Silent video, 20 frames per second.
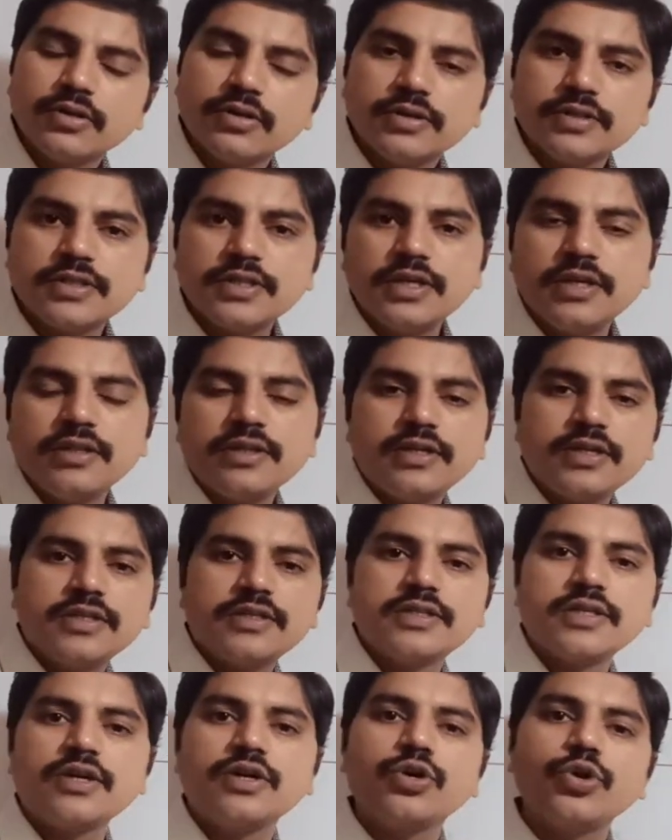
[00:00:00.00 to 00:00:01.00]
See, that
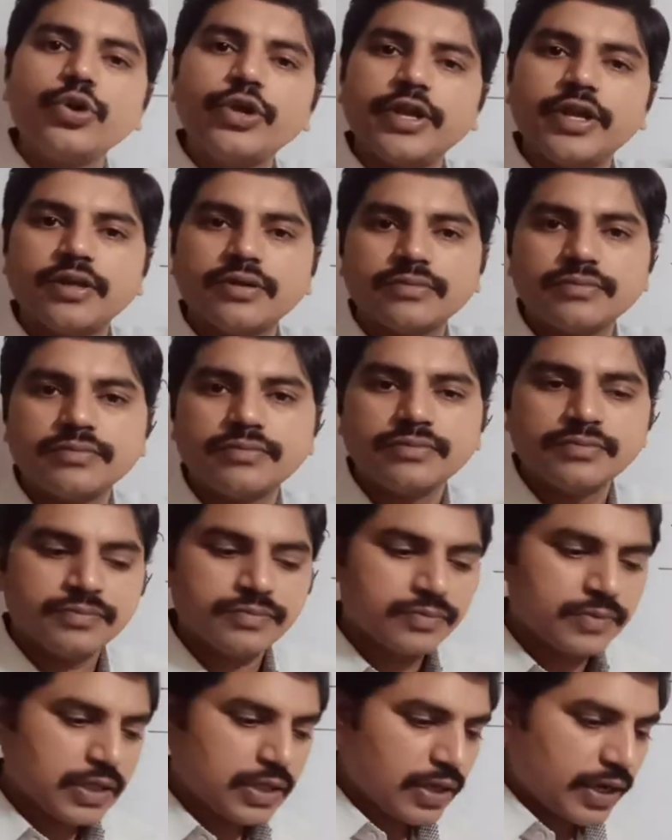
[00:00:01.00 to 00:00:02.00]
is a growing.
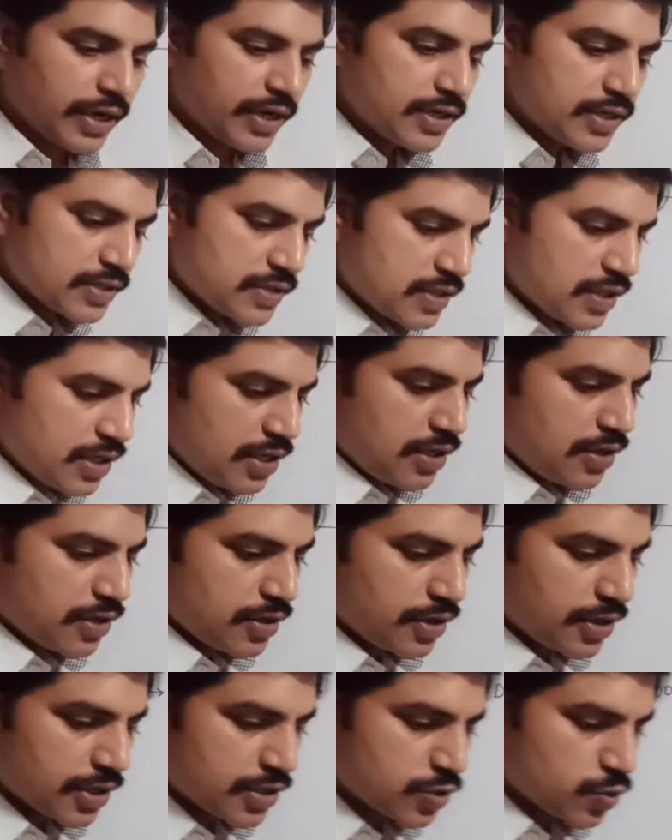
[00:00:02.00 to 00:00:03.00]
And see
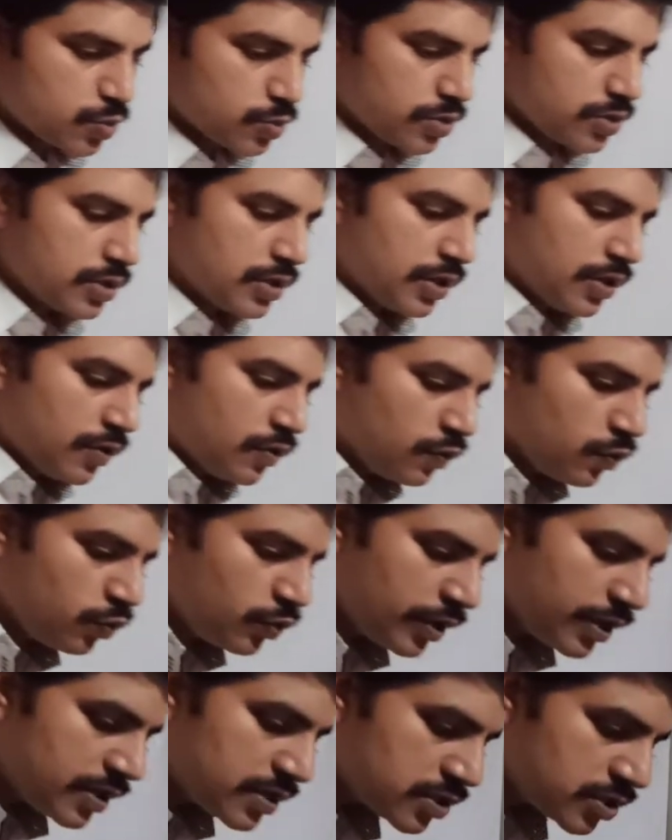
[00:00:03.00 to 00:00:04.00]
here next one,
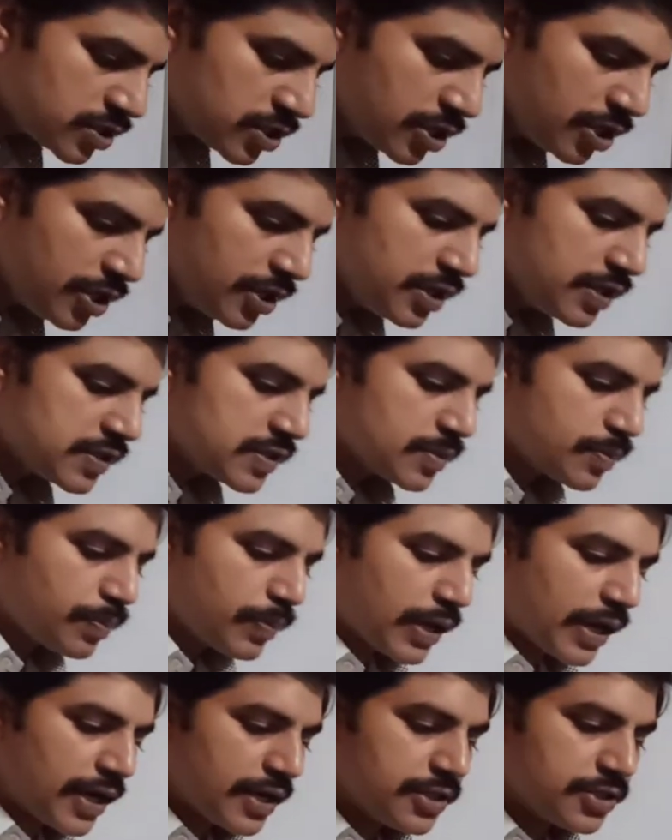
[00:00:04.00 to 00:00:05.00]
when a seed is
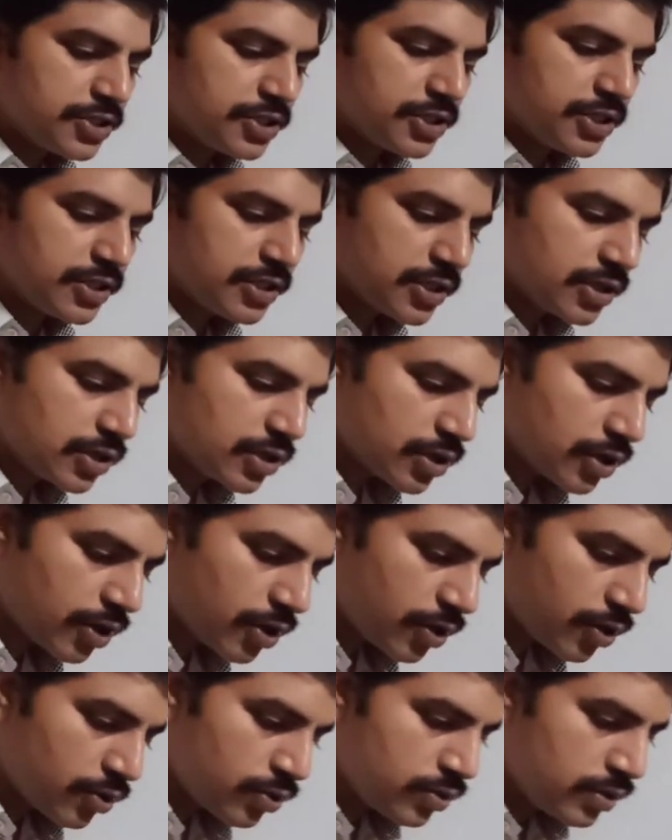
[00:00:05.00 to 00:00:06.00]
planted in the
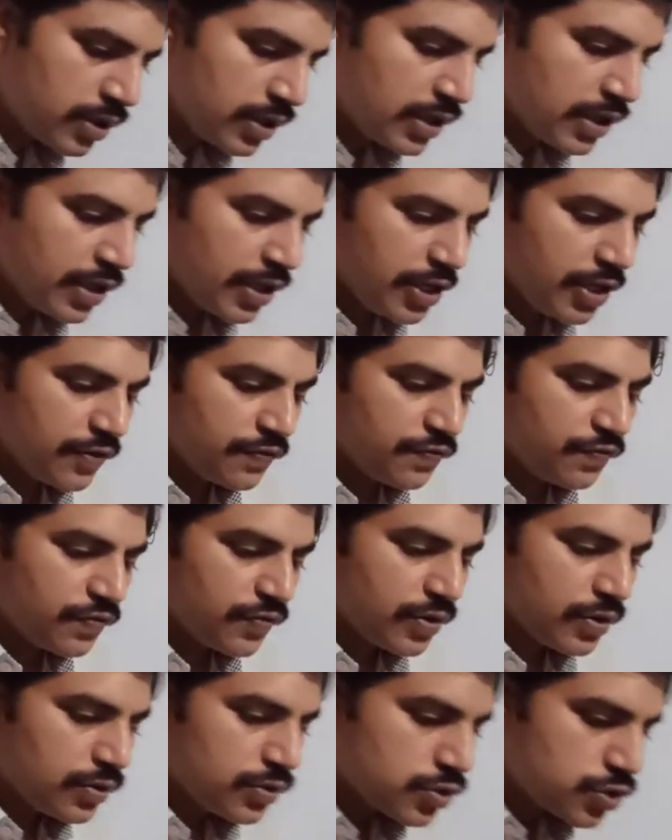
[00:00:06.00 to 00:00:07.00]
ground, if
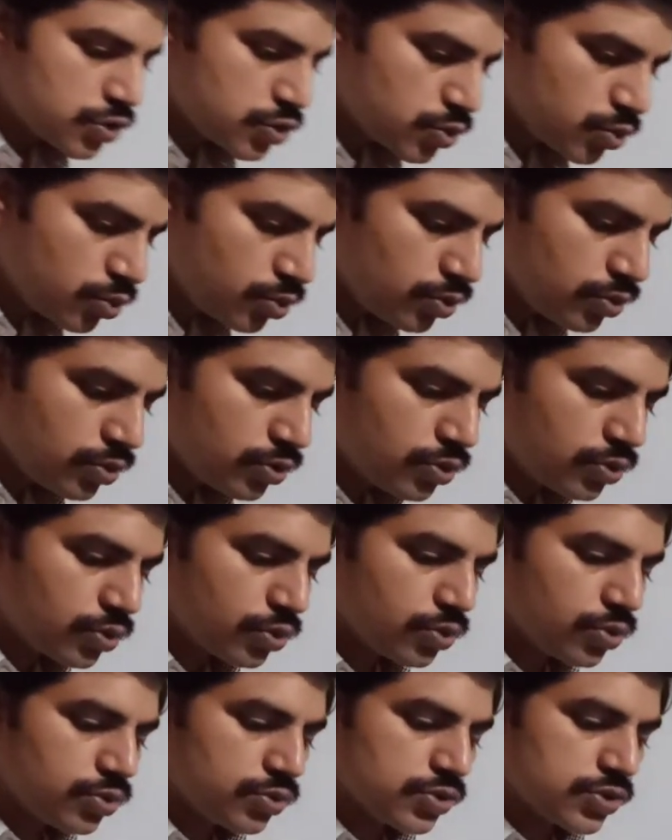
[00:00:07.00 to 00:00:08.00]
soon
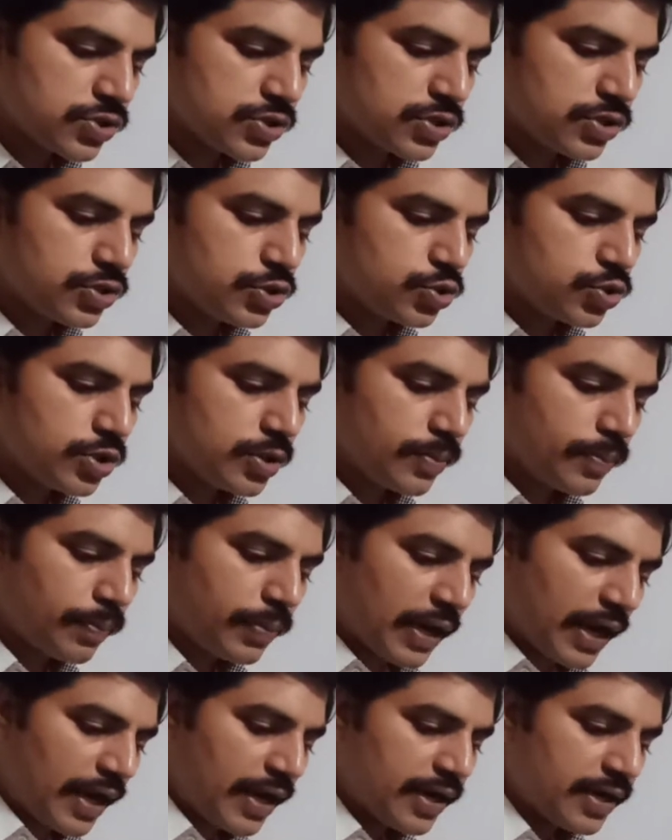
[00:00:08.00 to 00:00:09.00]
grows into a
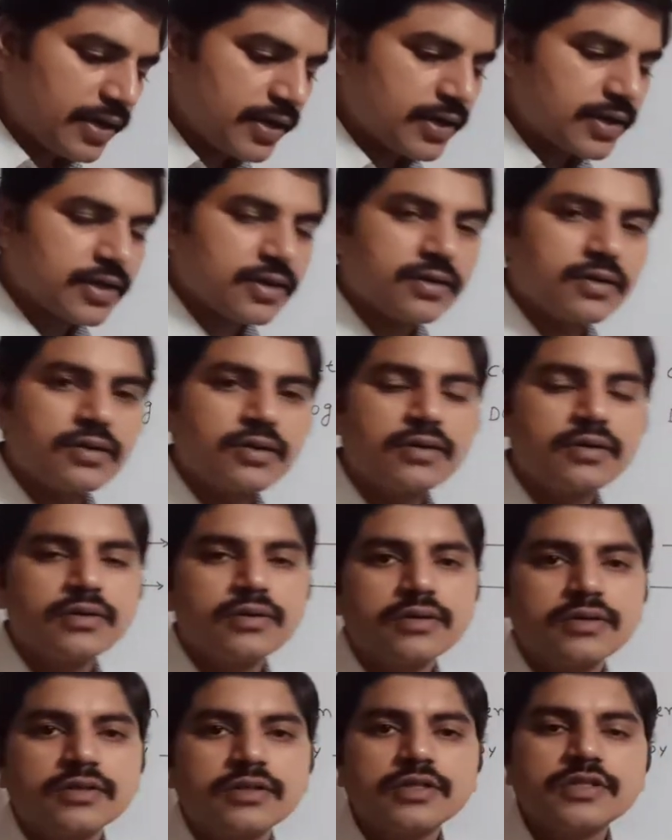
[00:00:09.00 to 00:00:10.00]
plant.
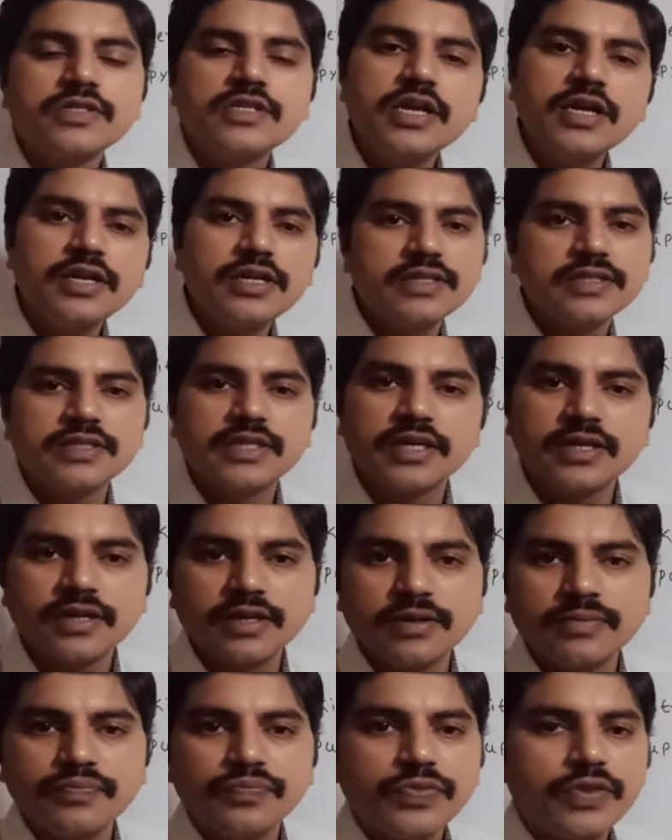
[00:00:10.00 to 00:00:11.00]
The seed is there
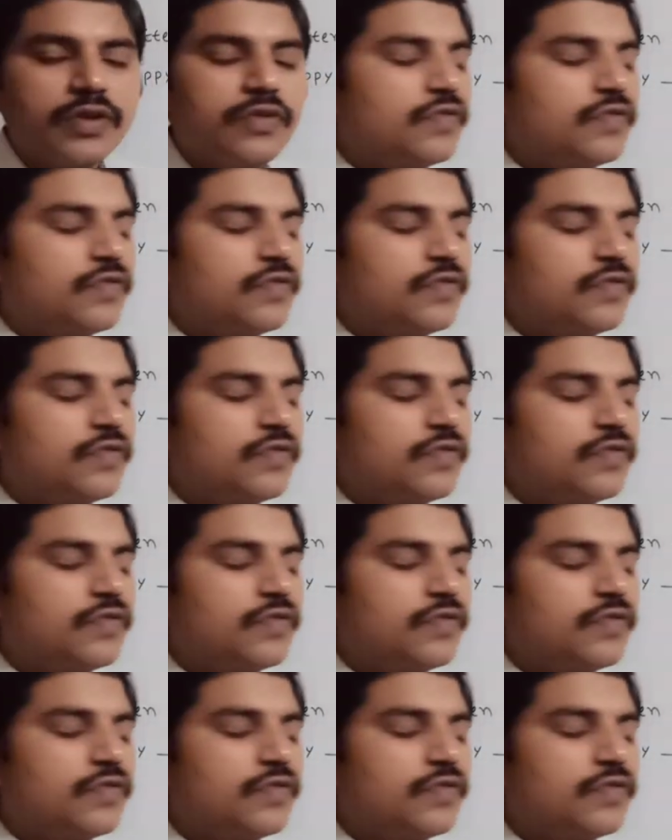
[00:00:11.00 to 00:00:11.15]
na.